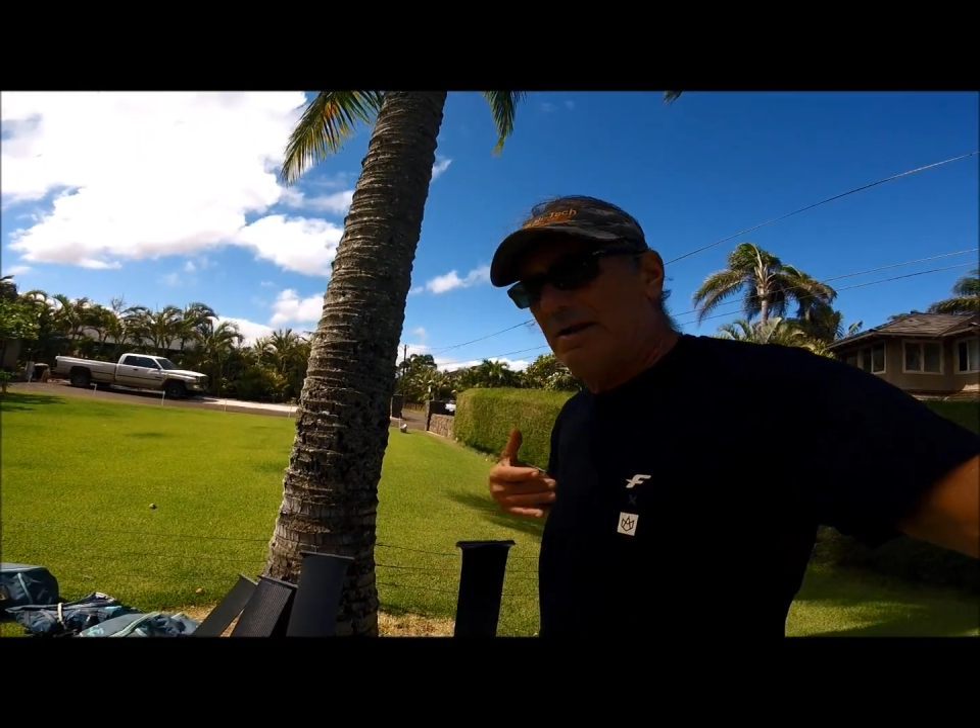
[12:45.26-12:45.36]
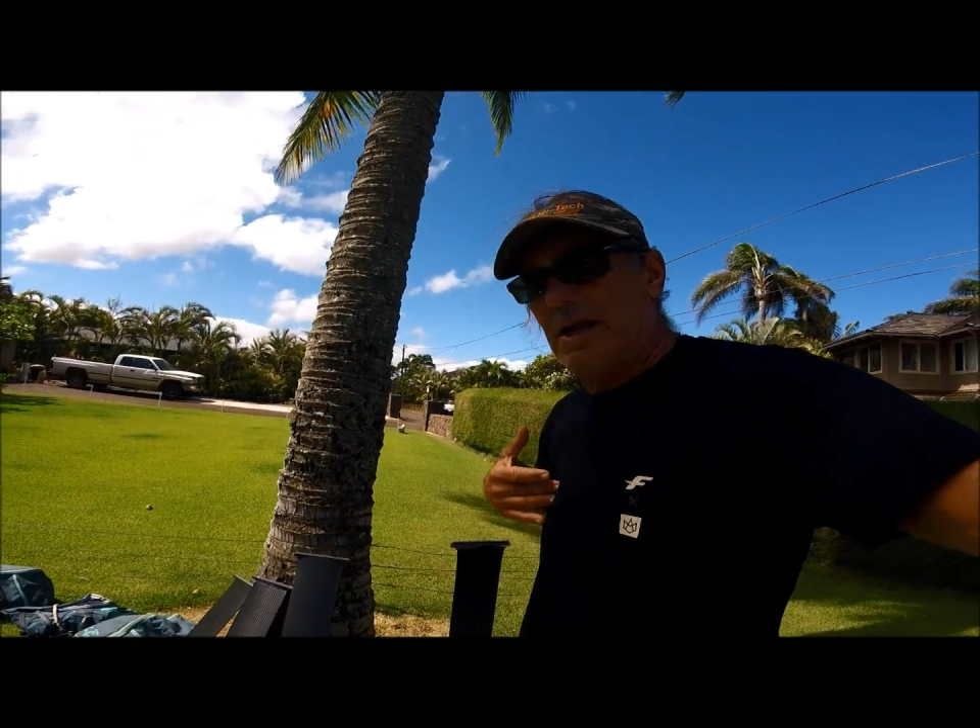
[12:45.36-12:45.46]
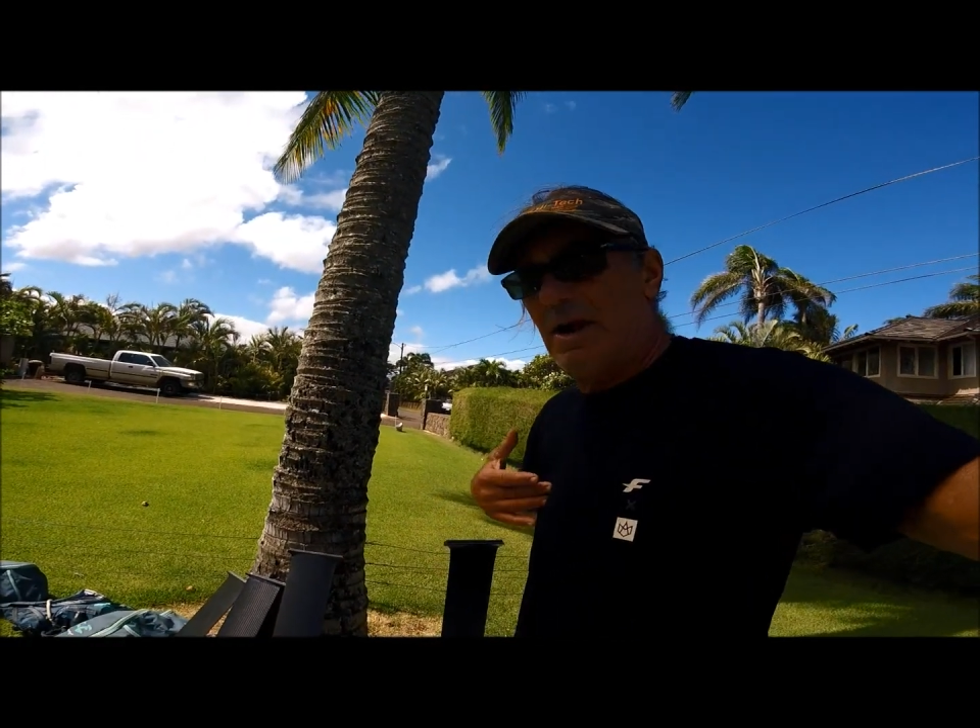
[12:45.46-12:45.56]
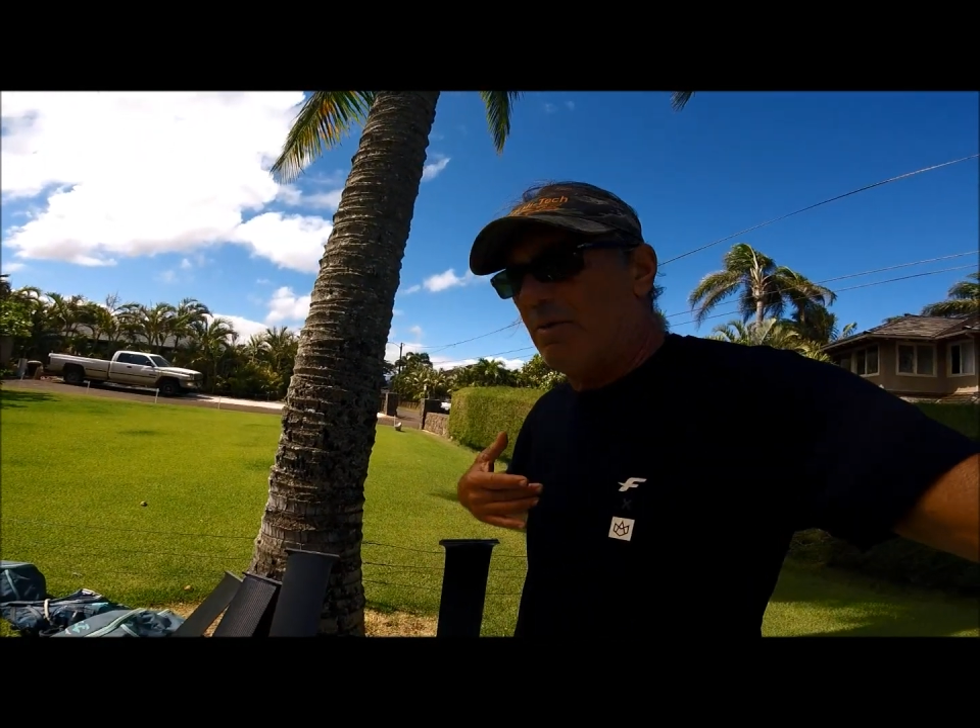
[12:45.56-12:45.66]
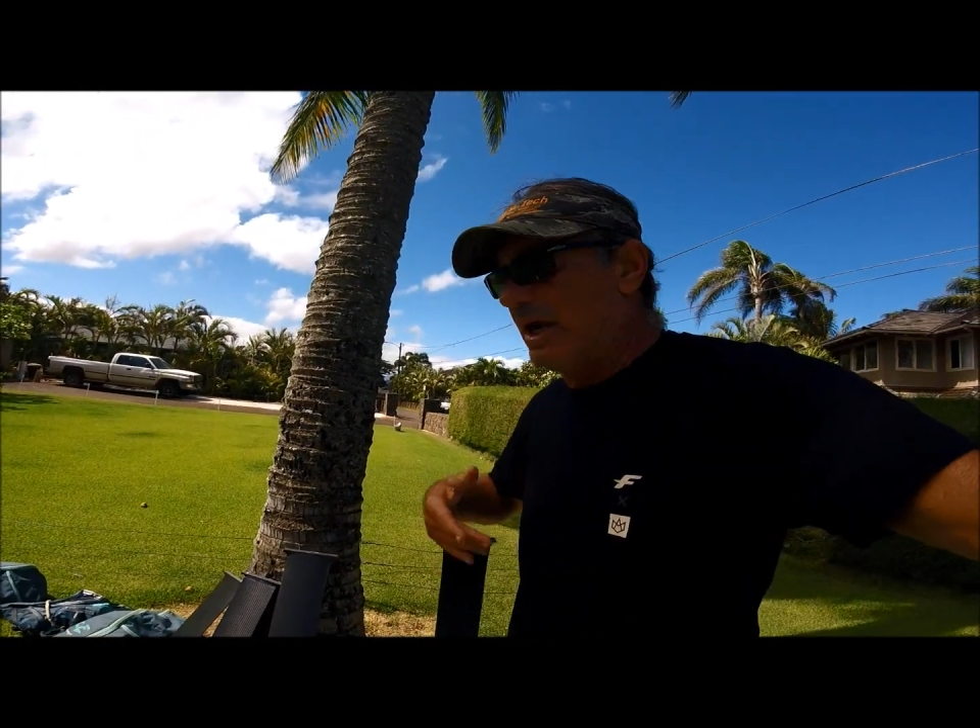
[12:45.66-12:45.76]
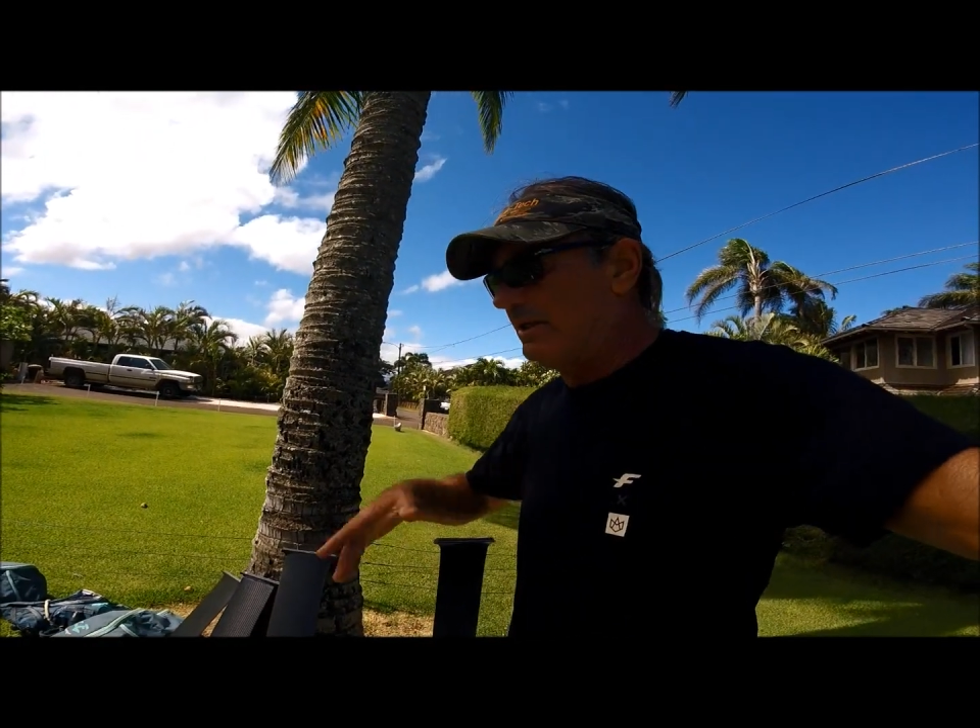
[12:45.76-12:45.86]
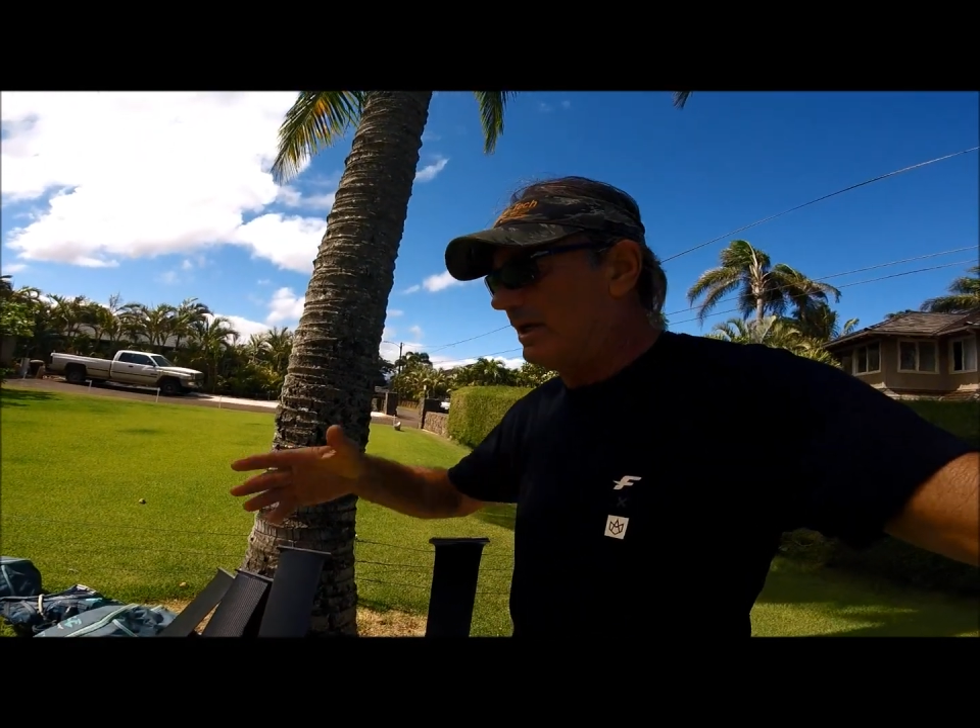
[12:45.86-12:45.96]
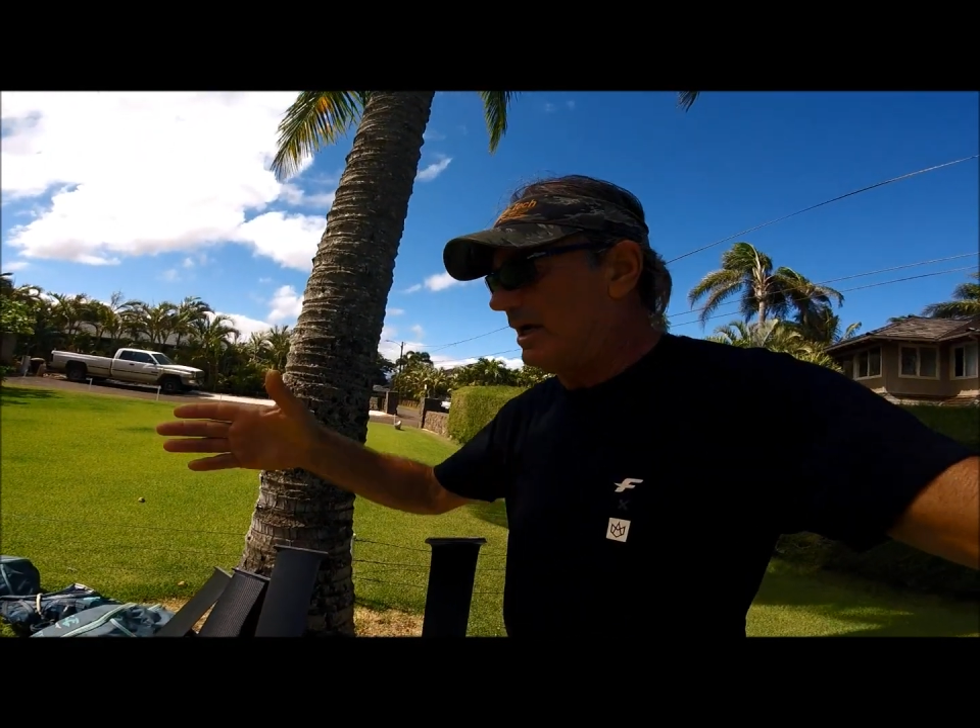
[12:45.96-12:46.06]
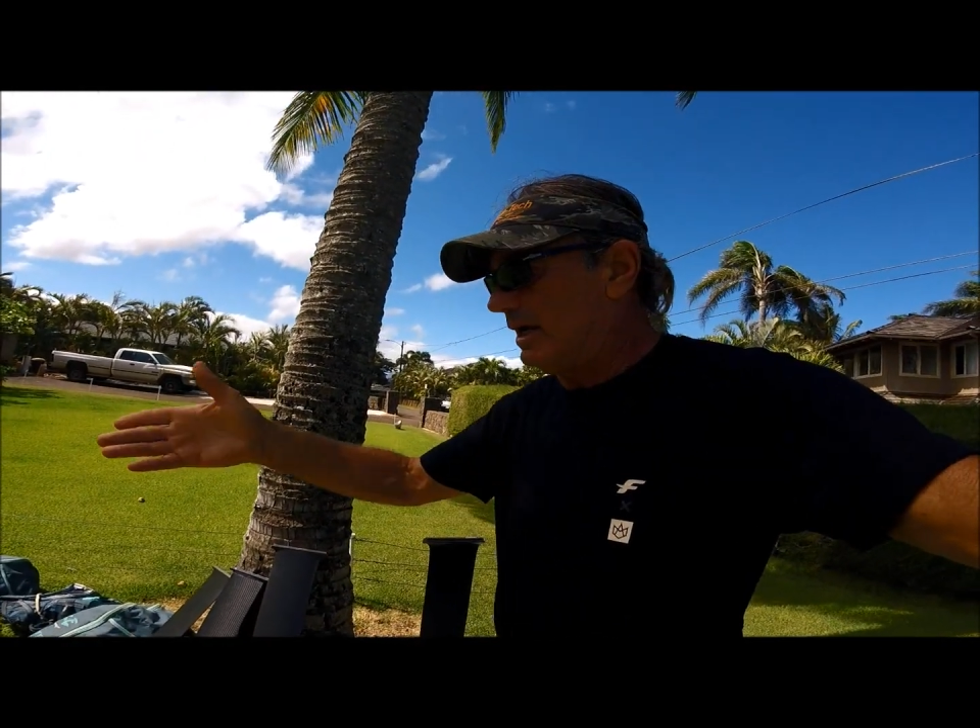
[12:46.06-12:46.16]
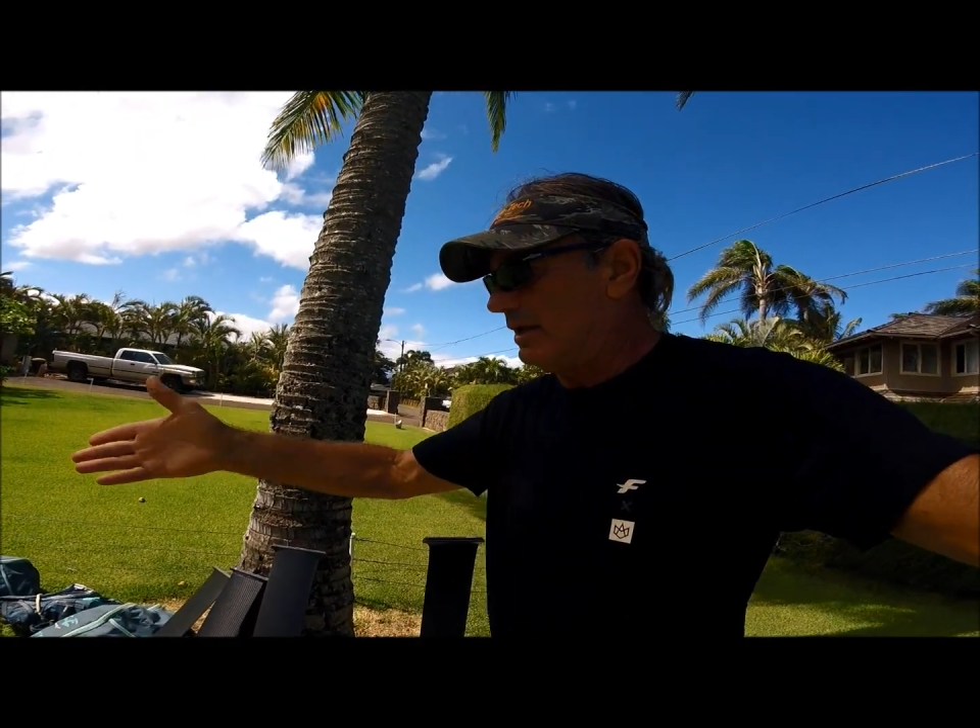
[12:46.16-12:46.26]
lightweight
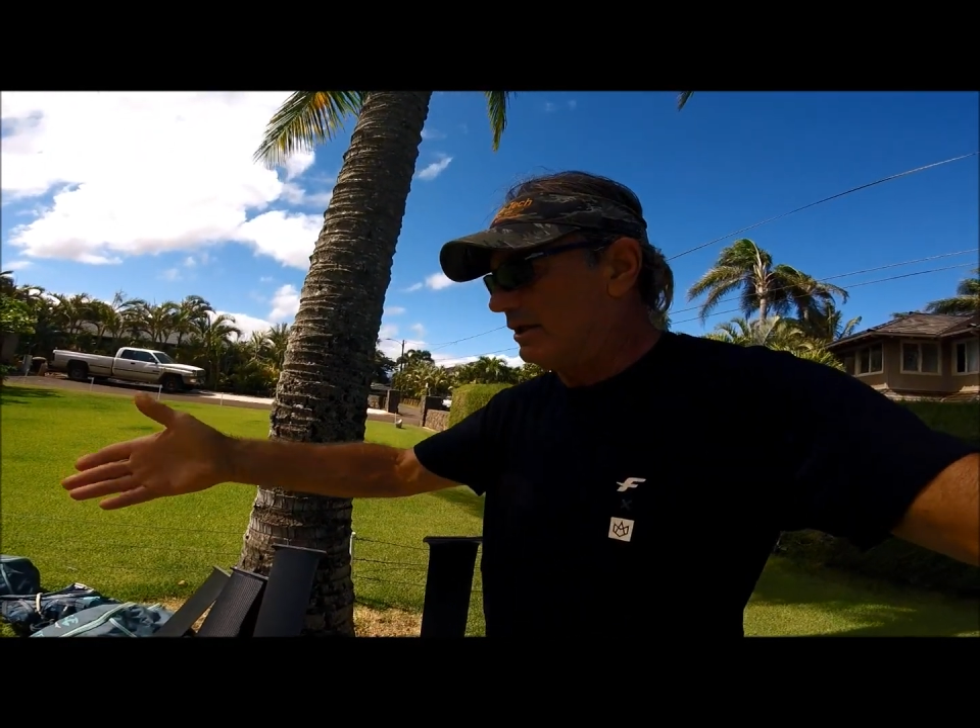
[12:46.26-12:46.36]
and